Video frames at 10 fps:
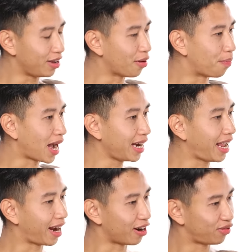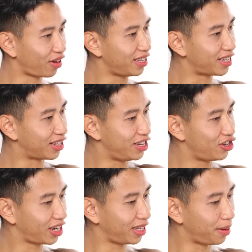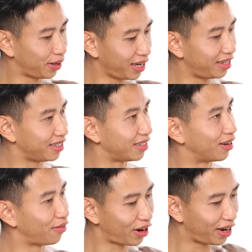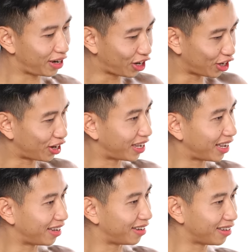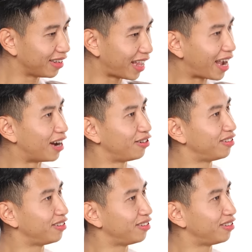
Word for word: Your body hair is very strategically placed in a very good looking layout,